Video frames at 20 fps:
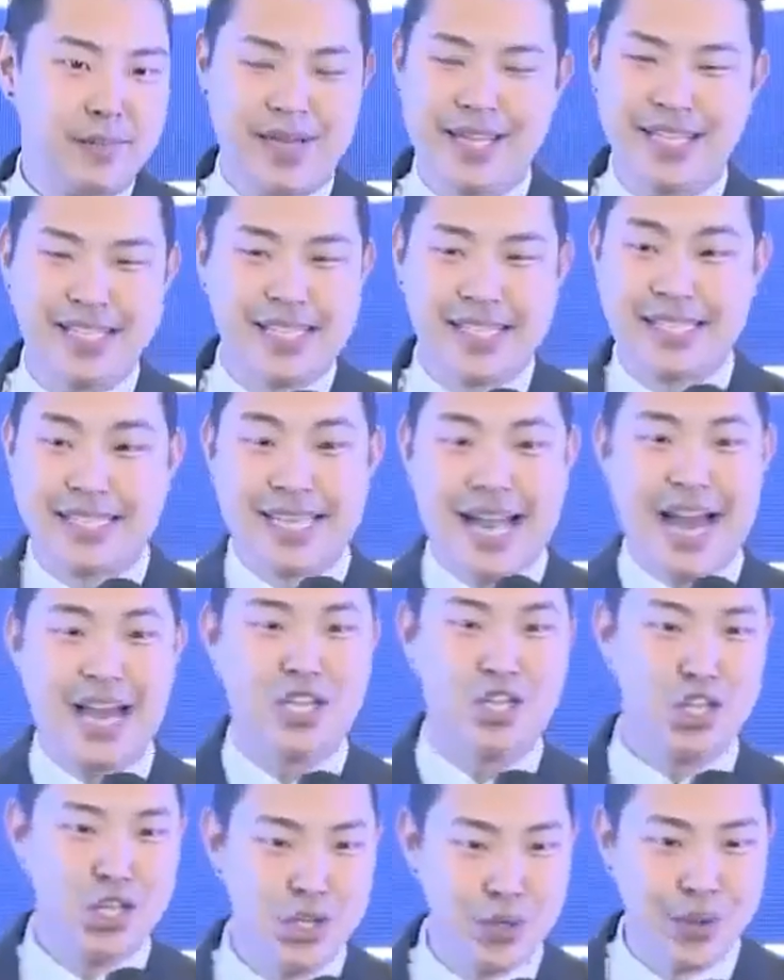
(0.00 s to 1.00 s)
because it's
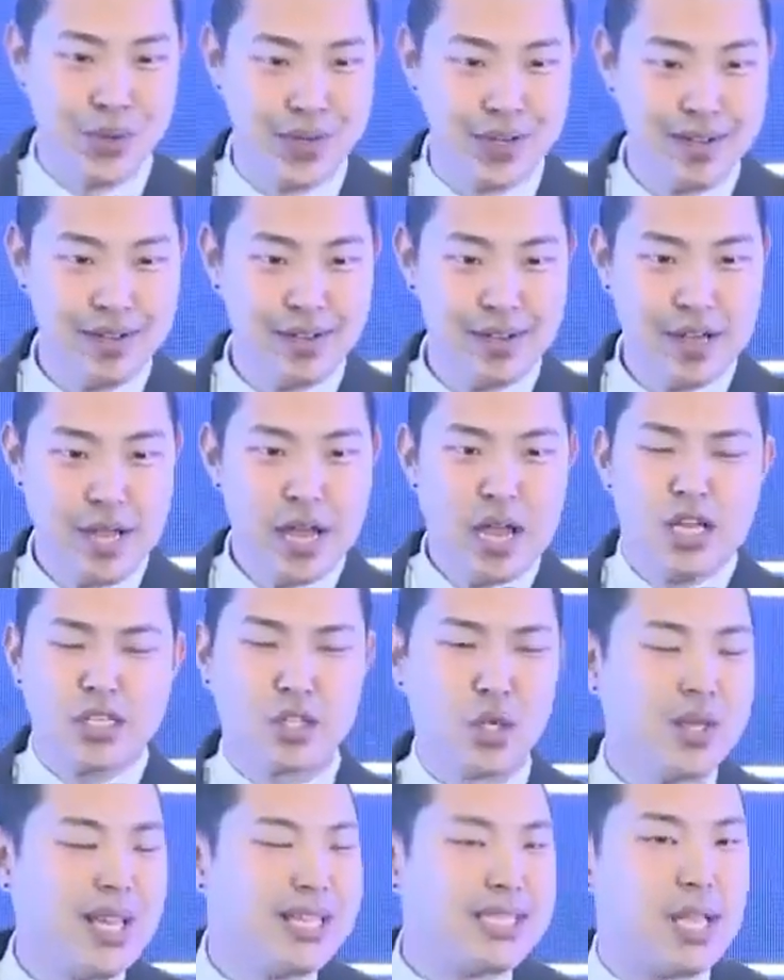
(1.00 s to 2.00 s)
not you.
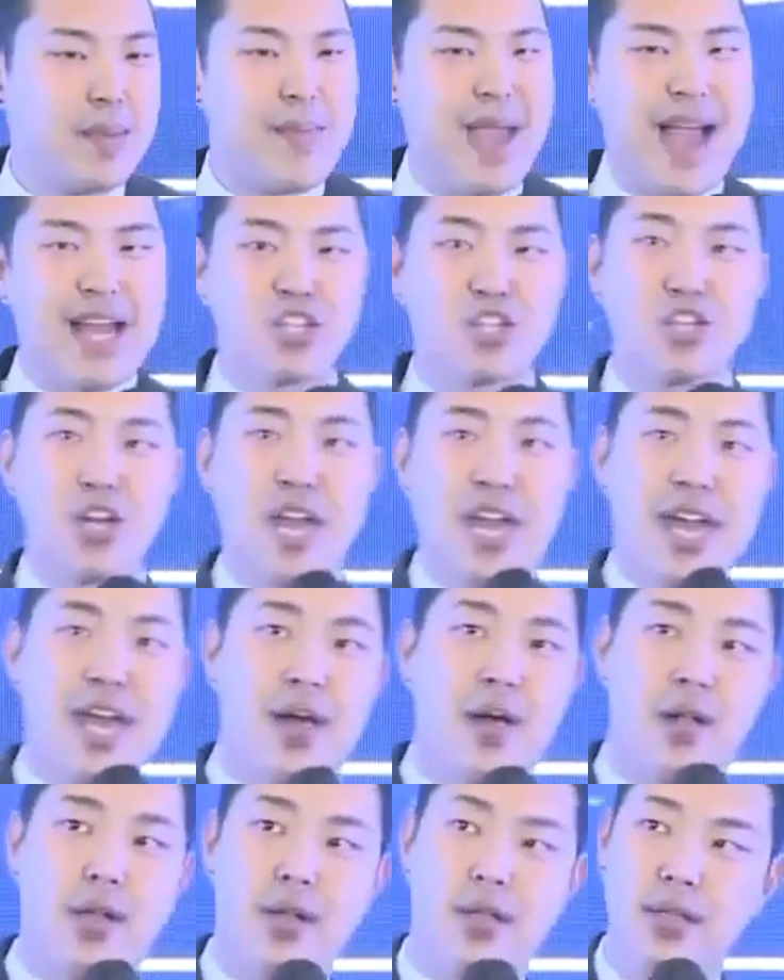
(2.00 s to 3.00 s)
So let's imagine a
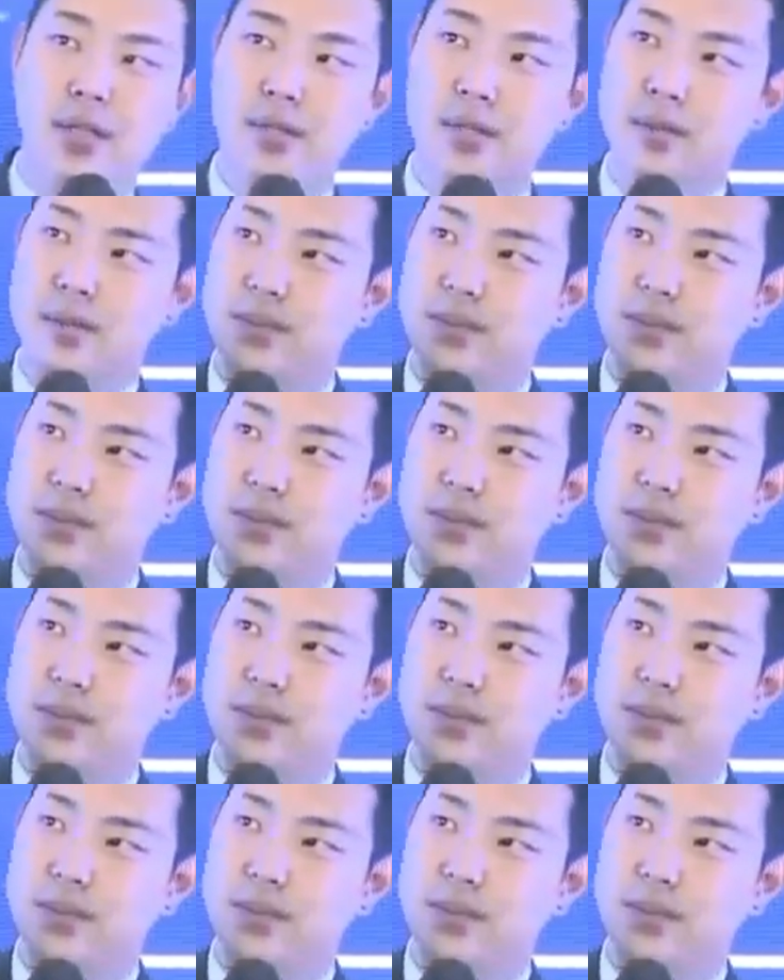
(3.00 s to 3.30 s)
hill.